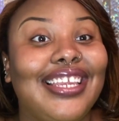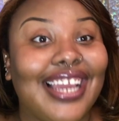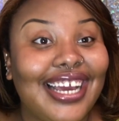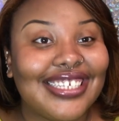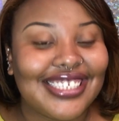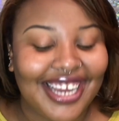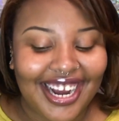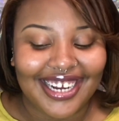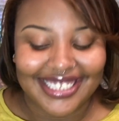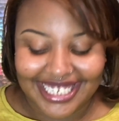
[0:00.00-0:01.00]
yes,
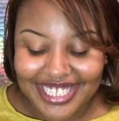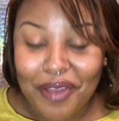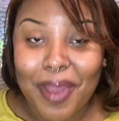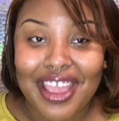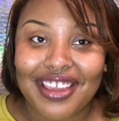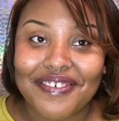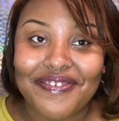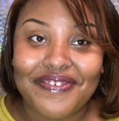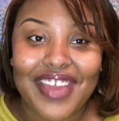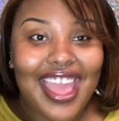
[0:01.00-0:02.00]
y'all, these are my
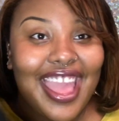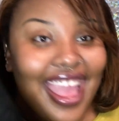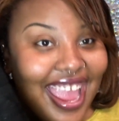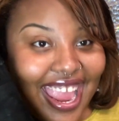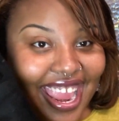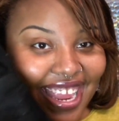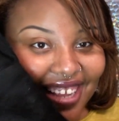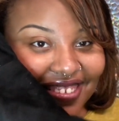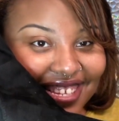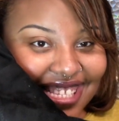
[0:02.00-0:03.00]
things.
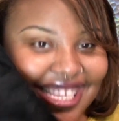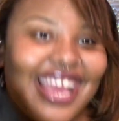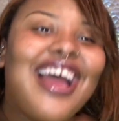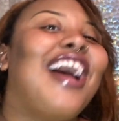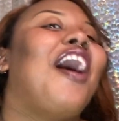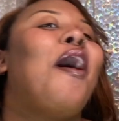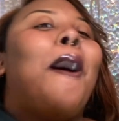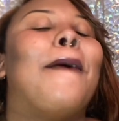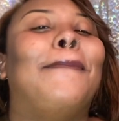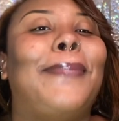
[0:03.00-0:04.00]

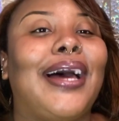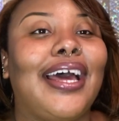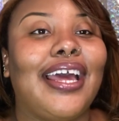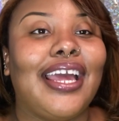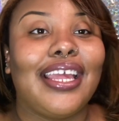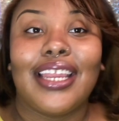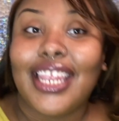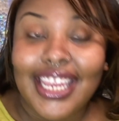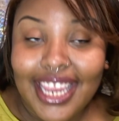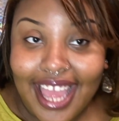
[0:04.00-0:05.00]
But,
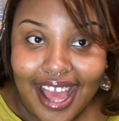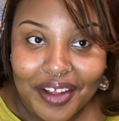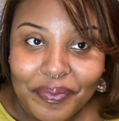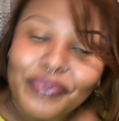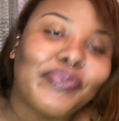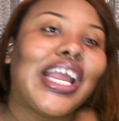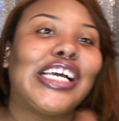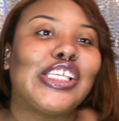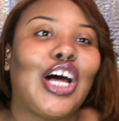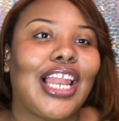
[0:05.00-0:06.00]
yeah,
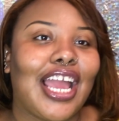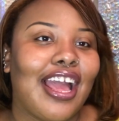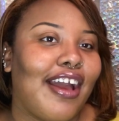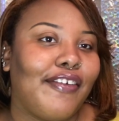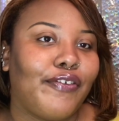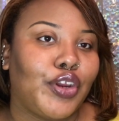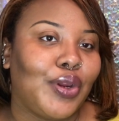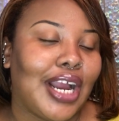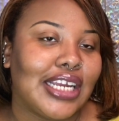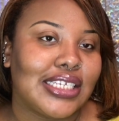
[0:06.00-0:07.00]
that's all I have for
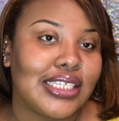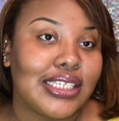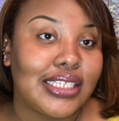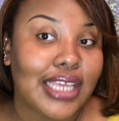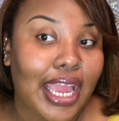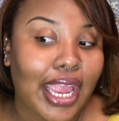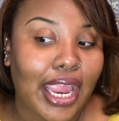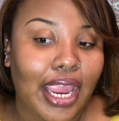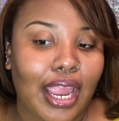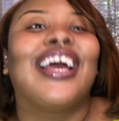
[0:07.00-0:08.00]
you guys
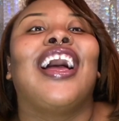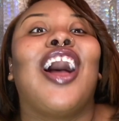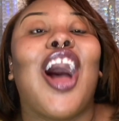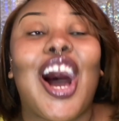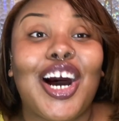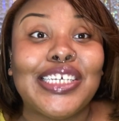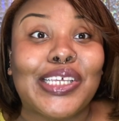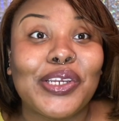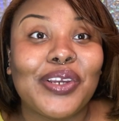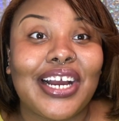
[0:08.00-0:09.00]
today.
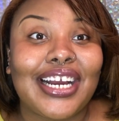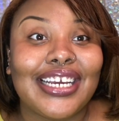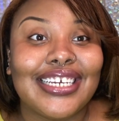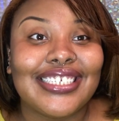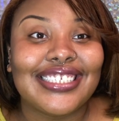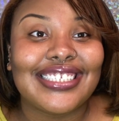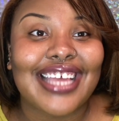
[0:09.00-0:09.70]
Also, you guys,